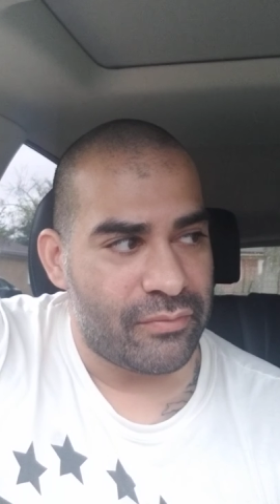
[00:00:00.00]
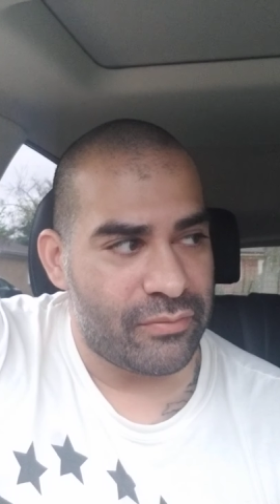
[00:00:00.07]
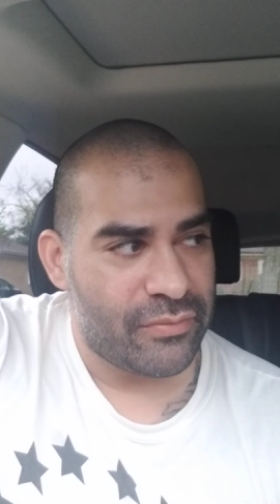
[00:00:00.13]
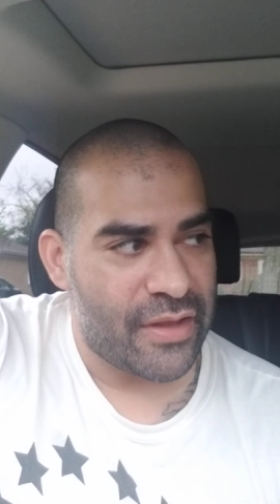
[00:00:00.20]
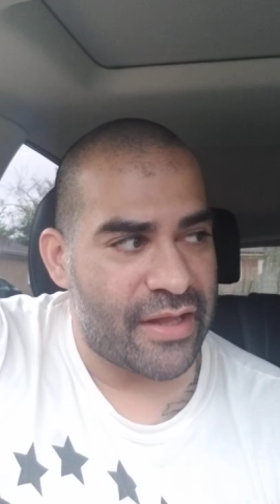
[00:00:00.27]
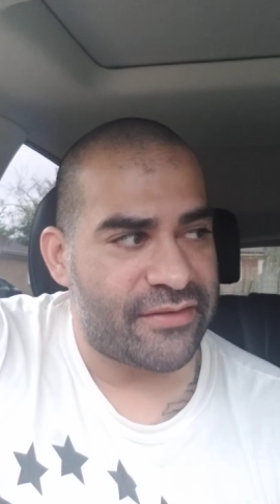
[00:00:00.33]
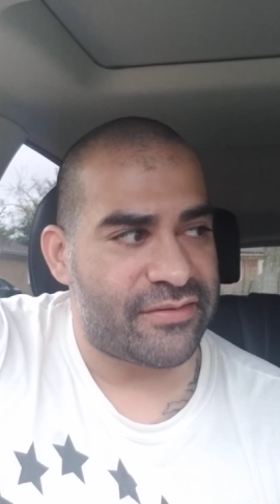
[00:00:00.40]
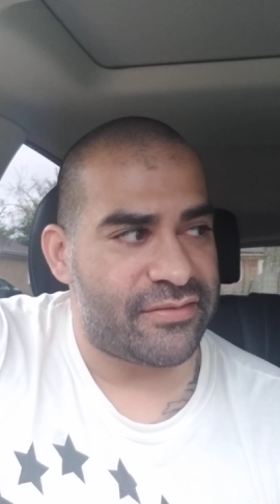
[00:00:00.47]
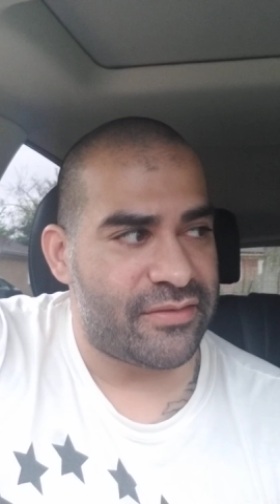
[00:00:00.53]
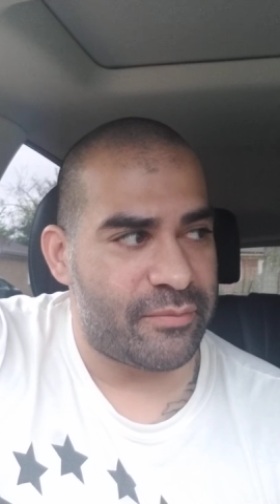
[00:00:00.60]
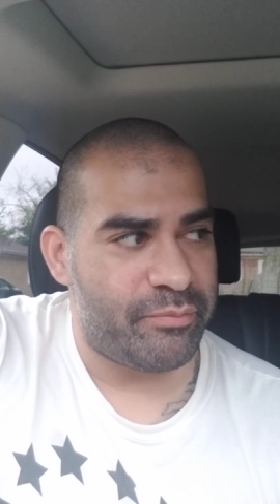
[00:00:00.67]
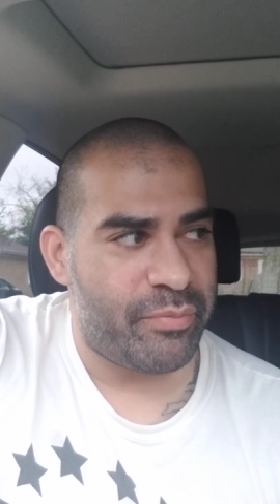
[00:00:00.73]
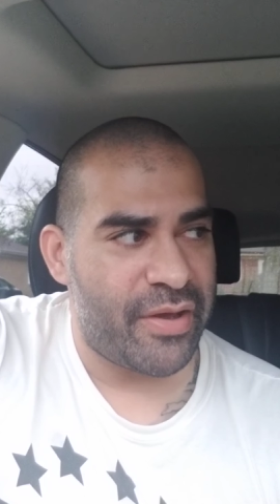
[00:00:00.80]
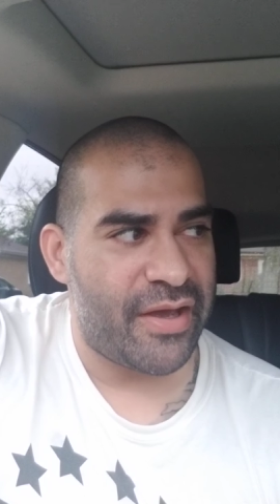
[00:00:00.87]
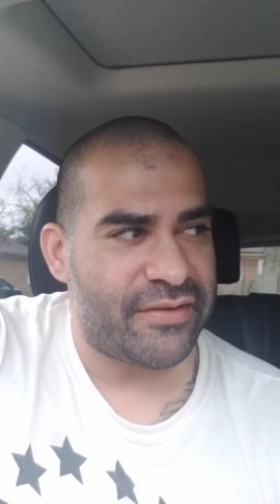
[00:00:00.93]
that's the
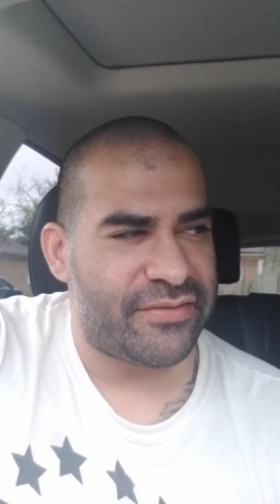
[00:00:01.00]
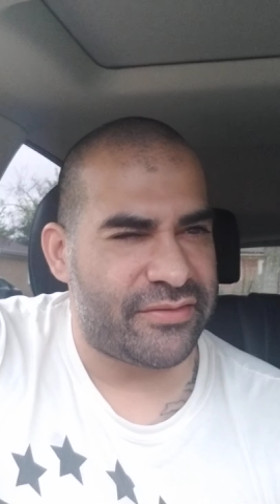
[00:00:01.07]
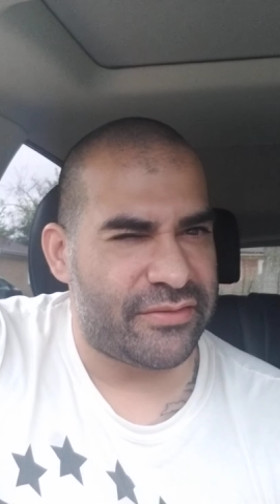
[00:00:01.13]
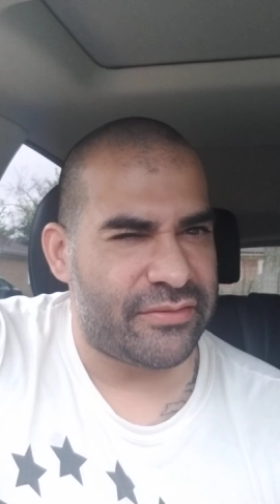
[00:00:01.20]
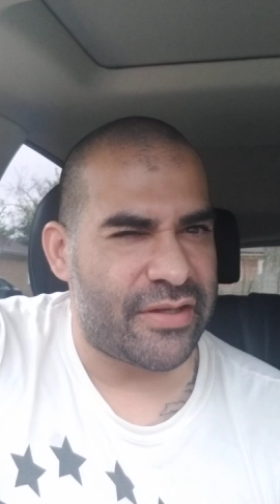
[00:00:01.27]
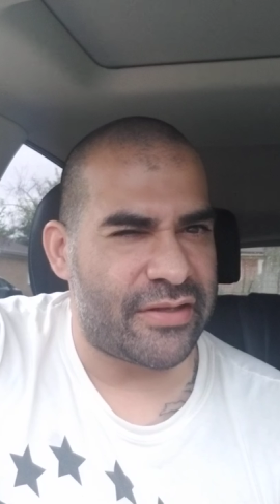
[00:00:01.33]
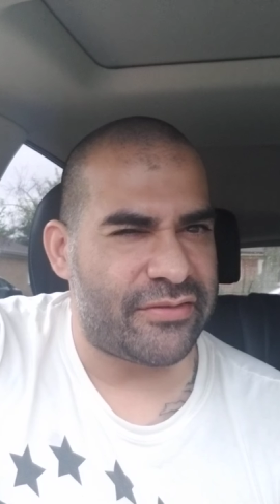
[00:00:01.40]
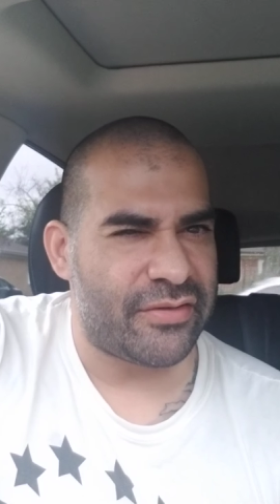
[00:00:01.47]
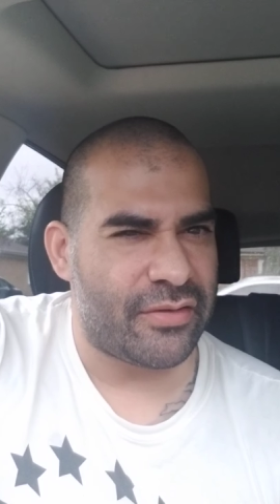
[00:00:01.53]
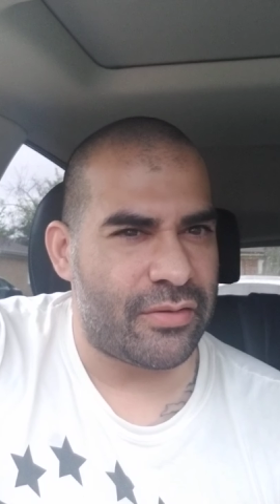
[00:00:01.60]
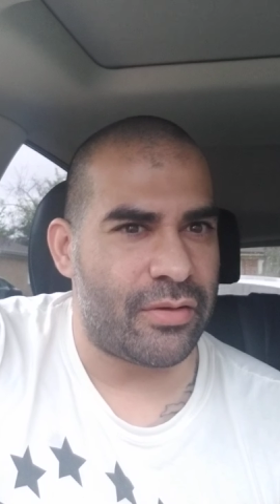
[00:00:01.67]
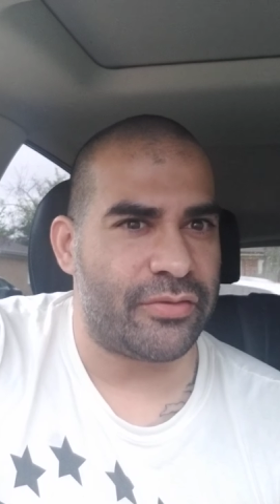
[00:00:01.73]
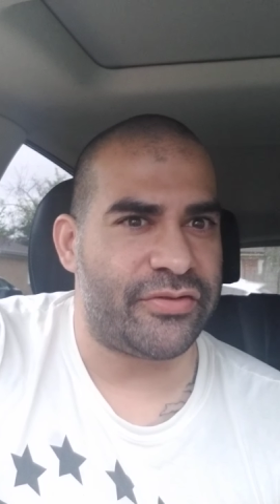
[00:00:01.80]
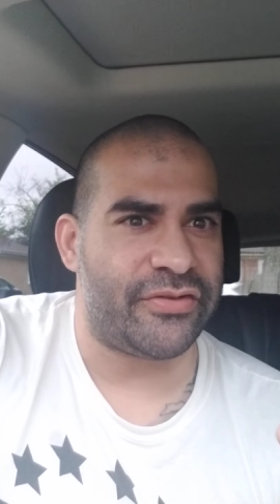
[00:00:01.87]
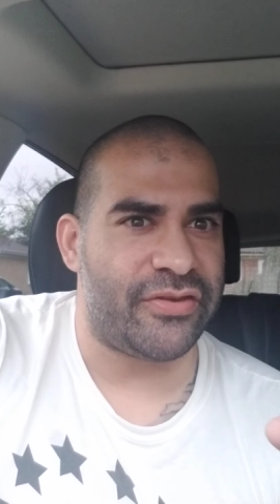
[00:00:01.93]
best. That's the
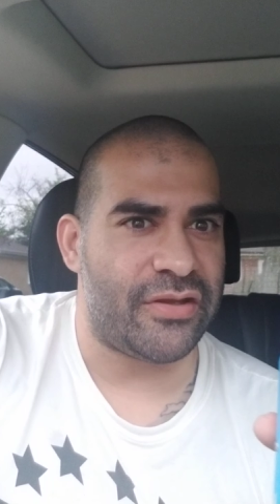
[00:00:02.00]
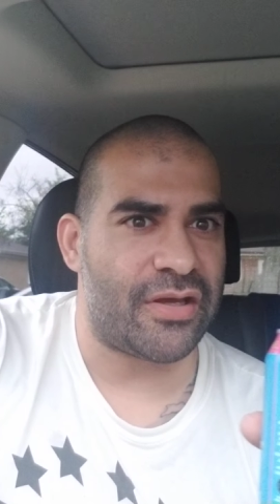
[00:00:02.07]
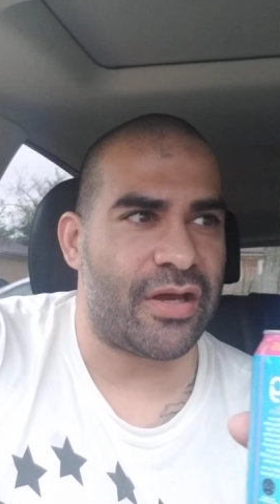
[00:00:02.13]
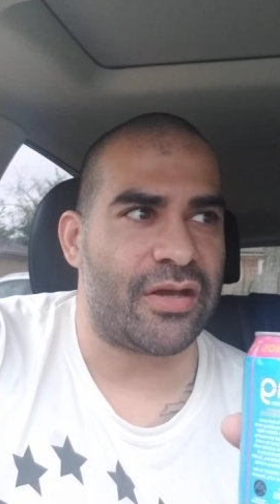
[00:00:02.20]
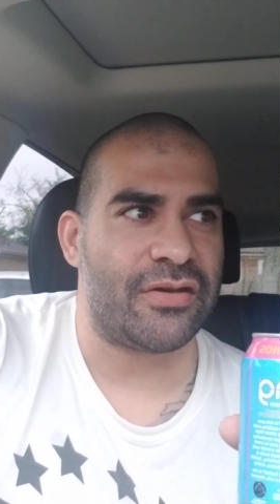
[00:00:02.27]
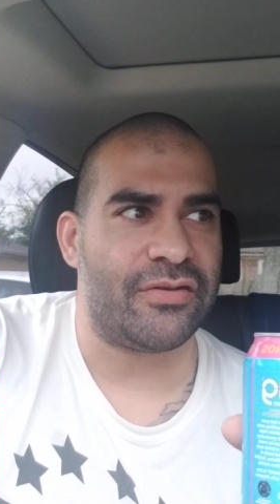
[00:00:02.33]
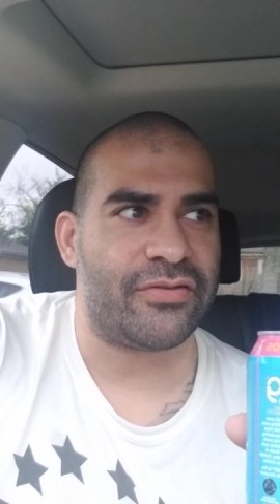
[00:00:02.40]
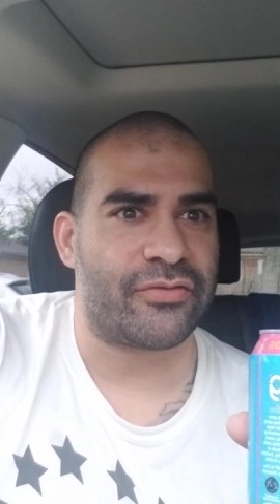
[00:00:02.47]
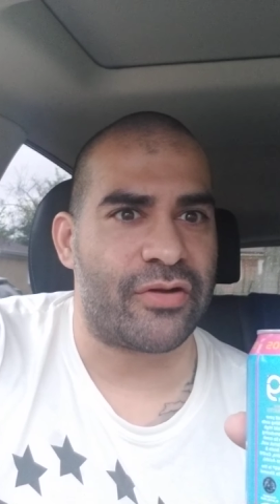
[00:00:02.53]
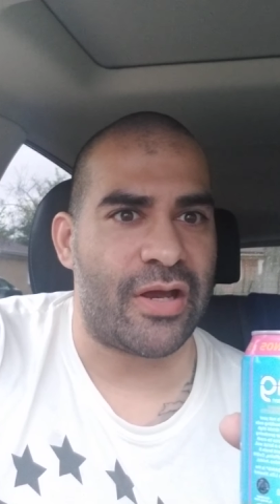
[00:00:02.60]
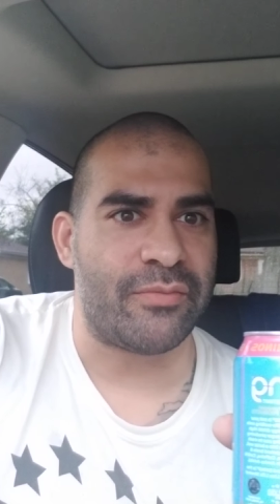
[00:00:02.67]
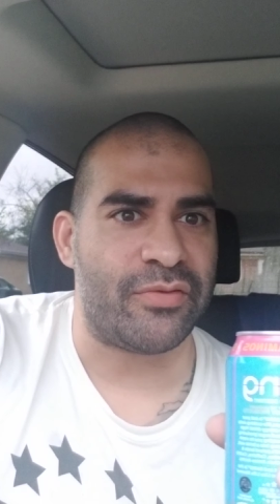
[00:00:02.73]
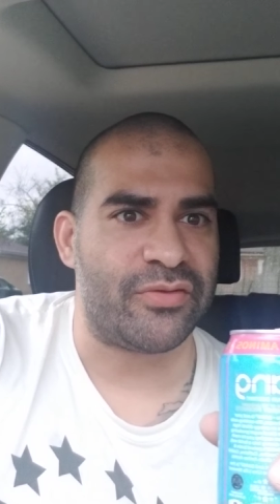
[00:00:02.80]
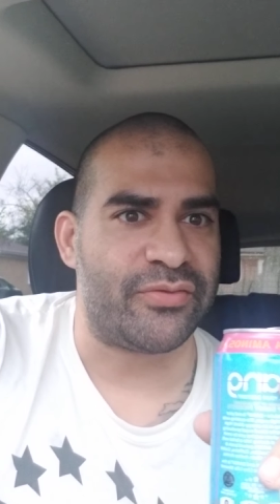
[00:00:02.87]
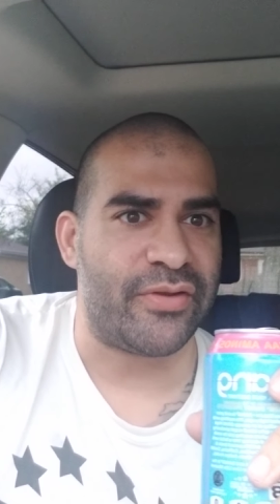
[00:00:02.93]
closest thing I can
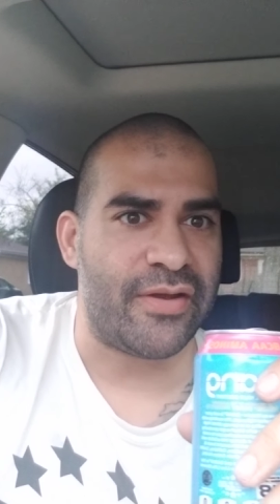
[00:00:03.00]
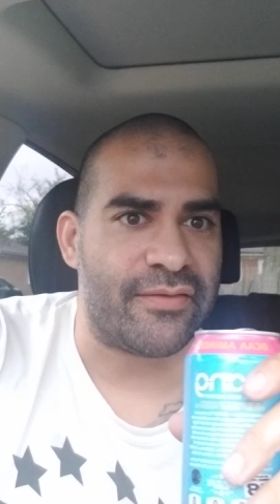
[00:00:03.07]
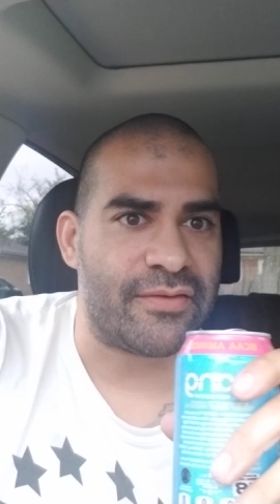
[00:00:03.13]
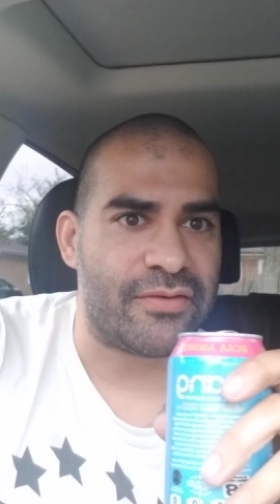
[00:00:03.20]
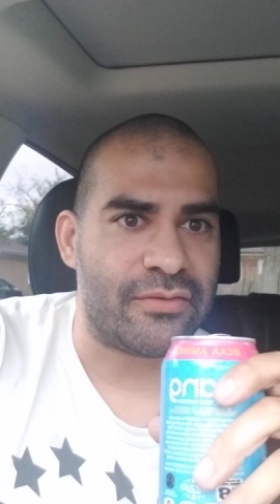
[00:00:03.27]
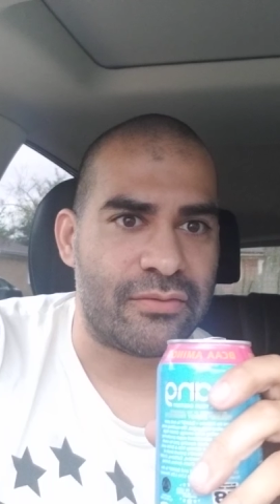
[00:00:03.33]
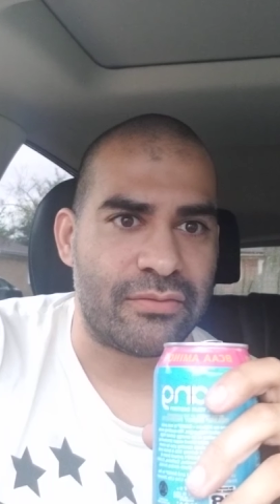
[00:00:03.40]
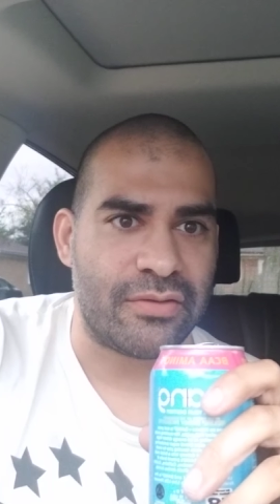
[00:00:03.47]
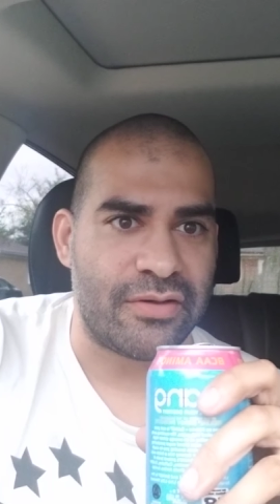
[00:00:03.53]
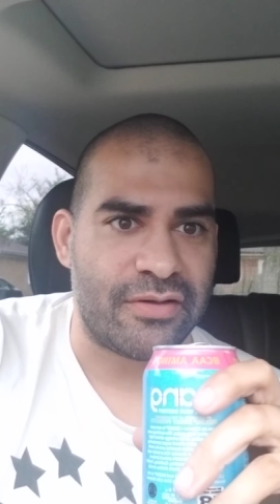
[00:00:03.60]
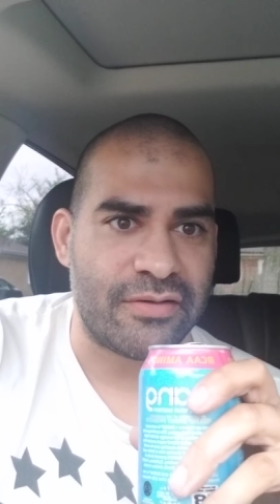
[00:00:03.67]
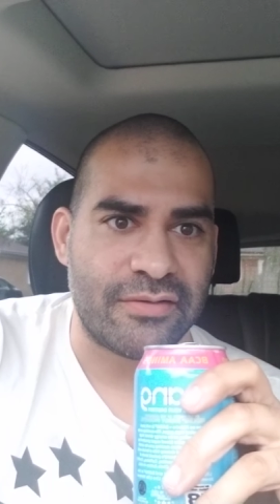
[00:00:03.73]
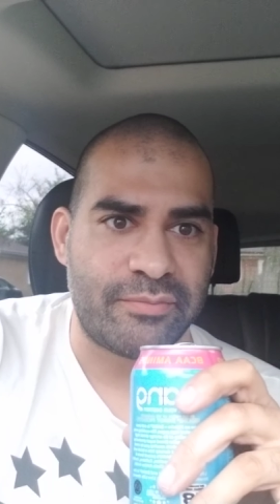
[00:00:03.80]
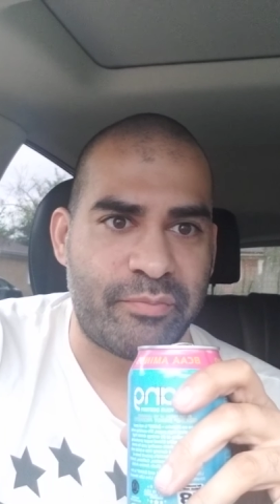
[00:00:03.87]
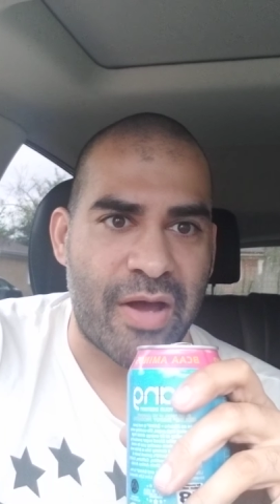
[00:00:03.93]
describe this flavor to
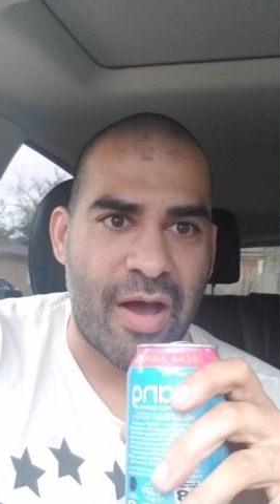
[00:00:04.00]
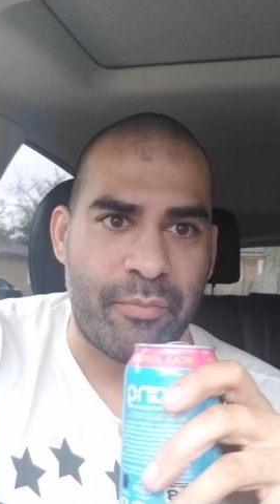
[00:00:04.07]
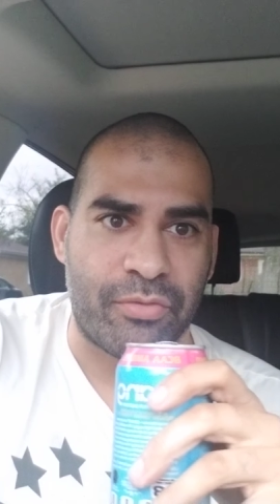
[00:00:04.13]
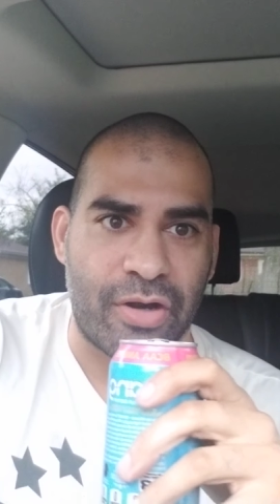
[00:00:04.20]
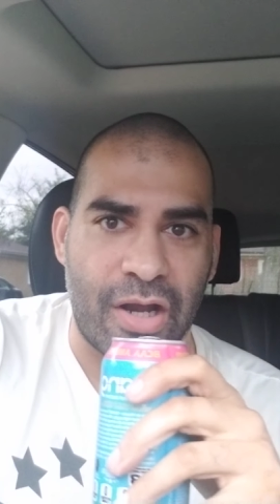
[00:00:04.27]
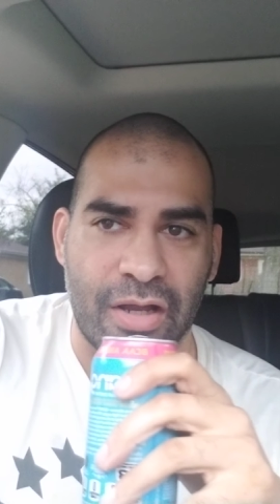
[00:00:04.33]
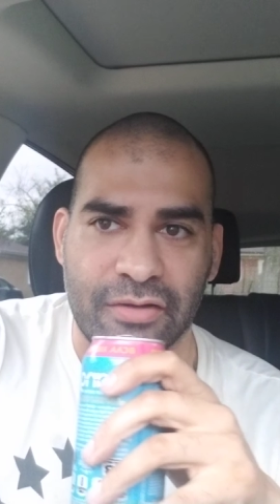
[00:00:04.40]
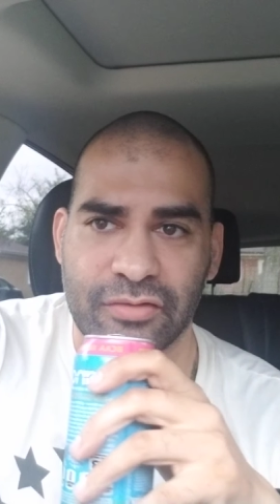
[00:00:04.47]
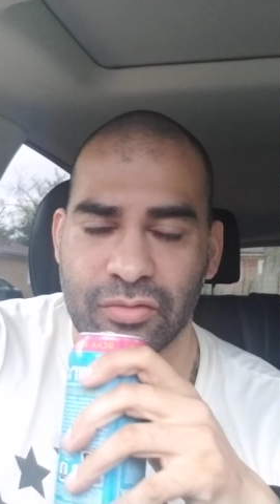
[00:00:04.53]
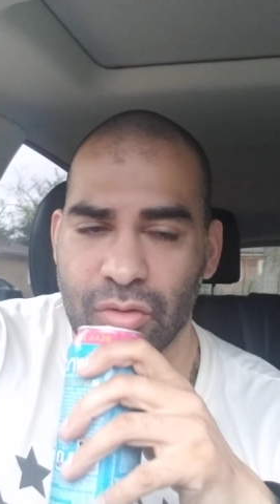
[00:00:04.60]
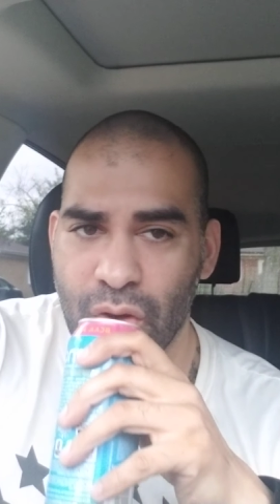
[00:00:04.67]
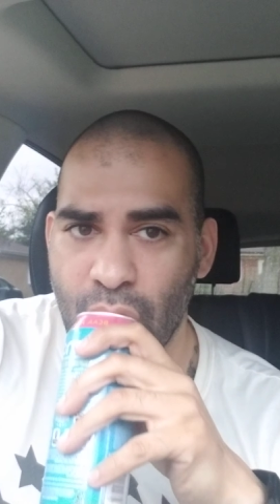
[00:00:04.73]
is Pop Rocks.